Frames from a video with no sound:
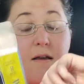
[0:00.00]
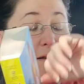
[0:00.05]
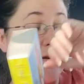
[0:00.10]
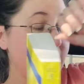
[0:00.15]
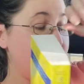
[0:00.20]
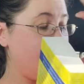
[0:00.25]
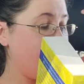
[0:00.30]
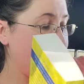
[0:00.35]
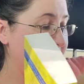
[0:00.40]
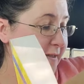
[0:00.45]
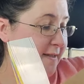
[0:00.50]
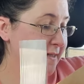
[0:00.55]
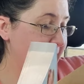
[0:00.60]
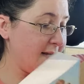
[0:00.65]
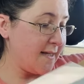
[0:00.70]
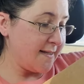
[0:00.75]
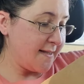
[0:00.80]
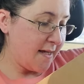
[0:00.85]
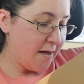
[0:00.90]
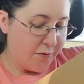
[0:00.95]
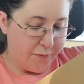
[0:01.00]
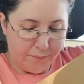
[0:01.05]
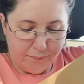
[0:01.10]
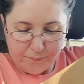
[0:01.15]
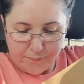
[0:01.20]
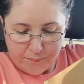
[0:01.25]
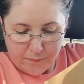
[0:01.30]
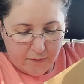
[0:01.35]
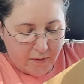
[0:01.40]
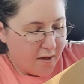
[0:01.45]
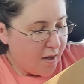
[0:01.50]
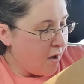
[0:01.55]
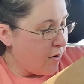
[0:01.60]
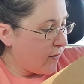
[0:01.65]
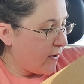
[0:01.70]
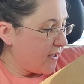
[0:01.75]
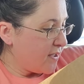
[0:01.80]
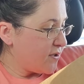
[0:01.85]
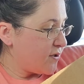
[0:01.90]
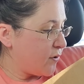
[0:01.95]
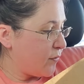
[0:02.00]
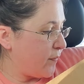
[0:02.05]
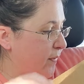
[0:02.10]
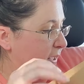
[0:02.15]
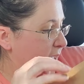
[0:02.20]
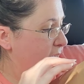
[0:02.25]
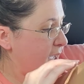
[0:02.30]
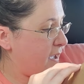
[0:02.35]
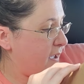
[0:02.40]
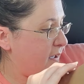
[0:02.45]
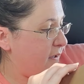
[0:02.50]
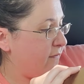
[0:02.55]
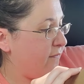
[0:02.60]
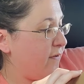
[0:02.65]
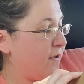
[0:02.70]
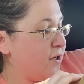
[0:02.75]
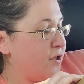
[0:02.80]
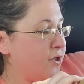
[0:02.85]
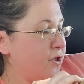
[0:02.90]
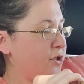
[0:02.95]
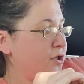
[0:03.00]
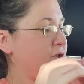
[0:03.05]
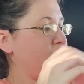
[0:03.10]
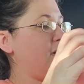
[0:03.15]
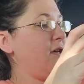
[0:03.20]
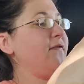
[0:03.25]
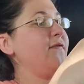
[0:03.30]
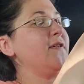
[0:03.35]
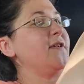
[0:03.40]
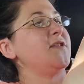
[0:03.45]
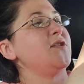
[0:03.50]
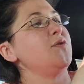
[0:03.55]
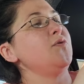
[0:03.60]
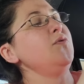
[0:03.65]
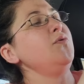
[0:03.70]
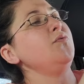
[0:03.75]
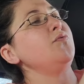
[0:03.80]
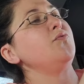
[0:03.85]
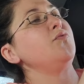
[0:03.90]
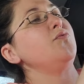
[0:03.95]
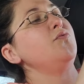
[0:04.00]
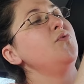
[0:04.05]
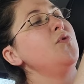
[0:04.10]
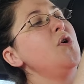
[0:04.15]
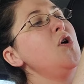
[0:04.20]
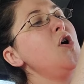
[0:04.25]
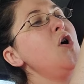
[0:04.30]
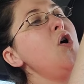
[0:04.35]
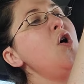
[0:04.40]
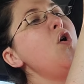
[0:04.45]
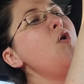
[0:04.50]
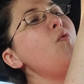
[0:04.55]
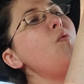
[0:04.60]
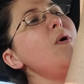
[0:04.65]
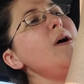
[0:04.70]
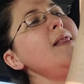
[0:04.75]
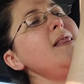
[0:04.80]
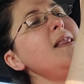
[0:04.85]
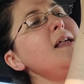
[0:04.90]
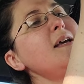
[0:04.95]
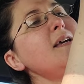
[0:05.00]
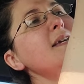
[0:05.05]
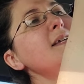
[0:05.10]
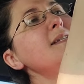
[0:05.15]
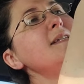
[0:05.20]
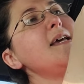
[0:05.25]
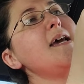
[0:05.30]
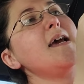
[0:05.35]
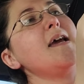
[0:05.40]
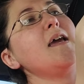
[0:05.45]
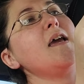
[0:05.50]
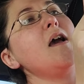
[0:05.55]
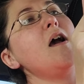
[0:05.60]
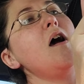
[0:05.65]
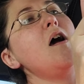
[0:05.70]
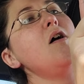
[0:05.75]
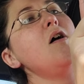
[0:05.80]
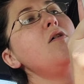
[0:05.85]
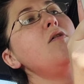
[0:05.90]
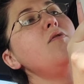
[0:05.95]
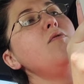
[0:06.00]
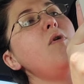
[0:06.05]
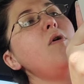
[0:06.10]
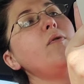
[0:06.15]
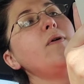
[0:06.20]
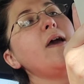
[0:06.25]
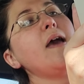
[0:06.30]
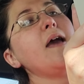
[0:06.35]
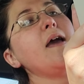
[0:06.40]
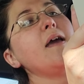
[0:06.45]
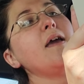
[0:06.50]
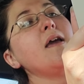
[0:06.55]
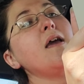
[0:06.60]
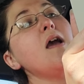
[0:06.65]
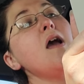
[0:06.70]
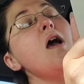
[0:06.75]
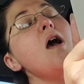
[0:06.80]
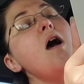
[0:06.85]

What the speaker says: Definitely stands out. Okay, so we have Jill Shelvis. Ooh. One Lucky Day. Oh, okay.